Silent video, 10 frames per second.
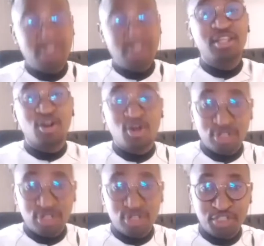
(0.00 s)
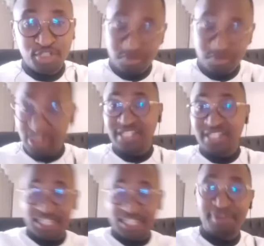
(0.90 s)
which they contribute to the
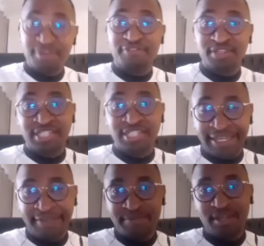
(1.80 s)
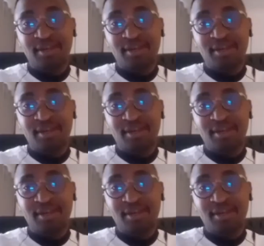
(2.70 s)
entertainment for the day.